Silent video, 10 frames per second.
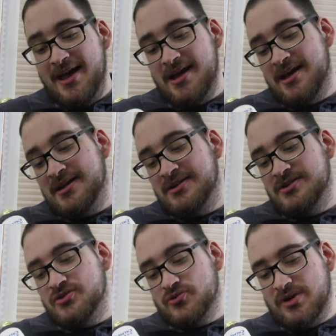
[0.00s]
a
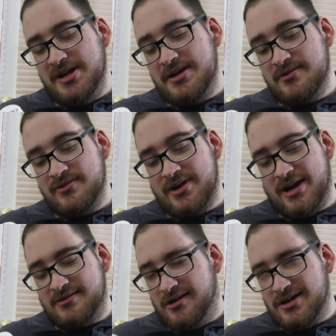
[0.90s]
drink that
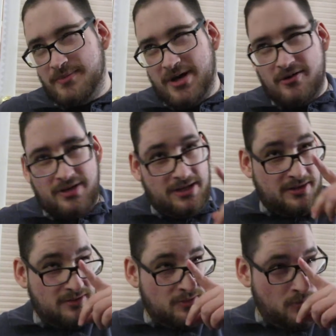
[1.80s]
I talked about
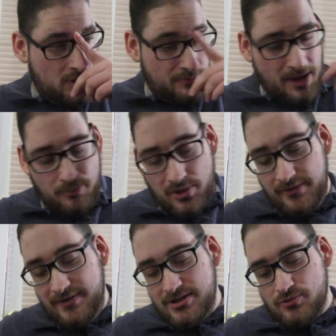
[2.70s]
in one of my
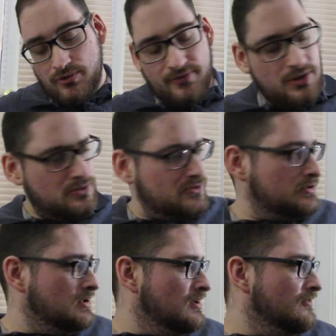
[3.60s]
previous reviews